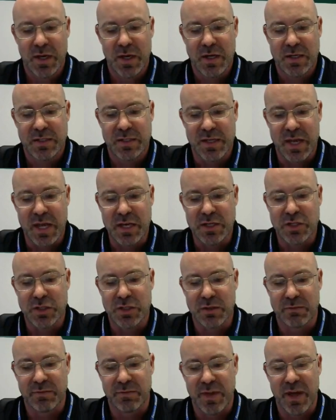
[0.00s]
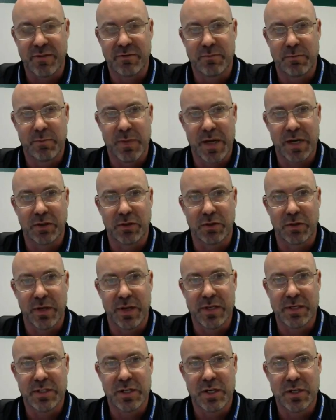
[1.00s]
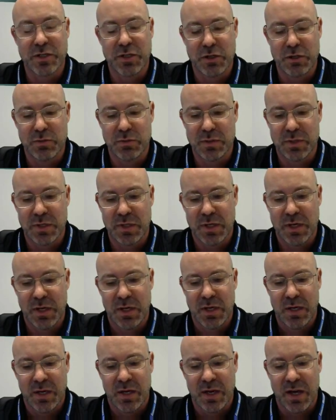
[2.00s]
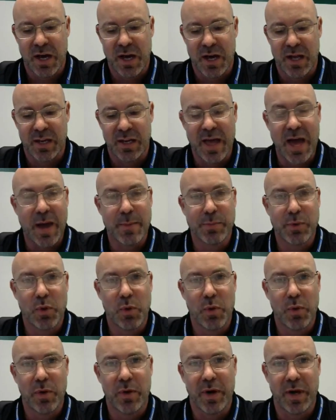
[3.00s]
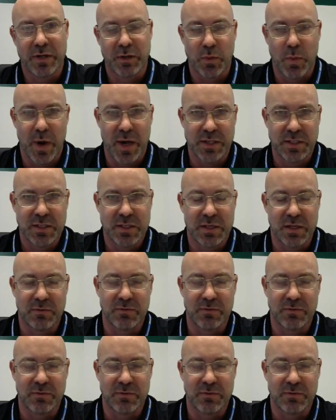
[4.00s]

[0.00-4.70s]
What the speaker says: Stages of Life Medical Institute, LabCorp and Quest.